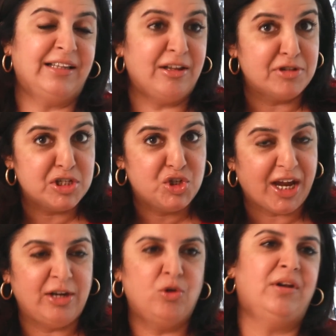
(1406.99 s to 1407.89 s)
and there's
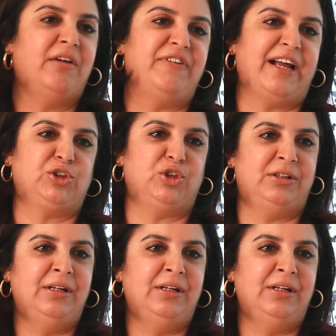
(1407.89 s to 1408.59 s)
genuine affection,